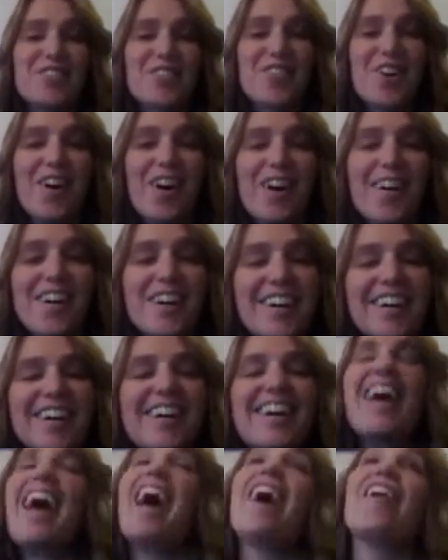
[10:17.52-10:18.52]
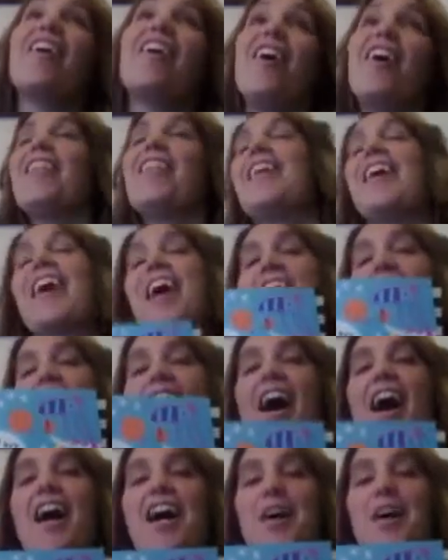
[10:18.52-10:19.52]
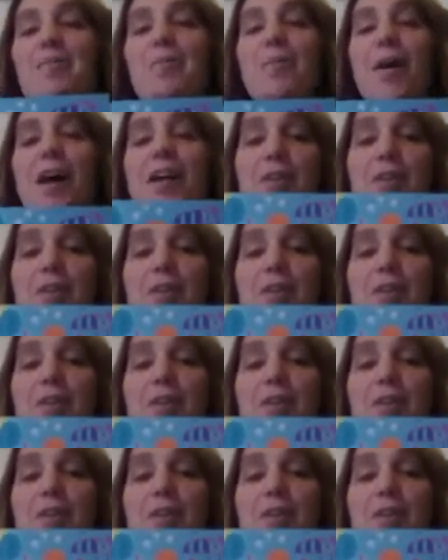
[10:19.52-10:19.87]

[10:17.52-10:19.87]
draw at all. I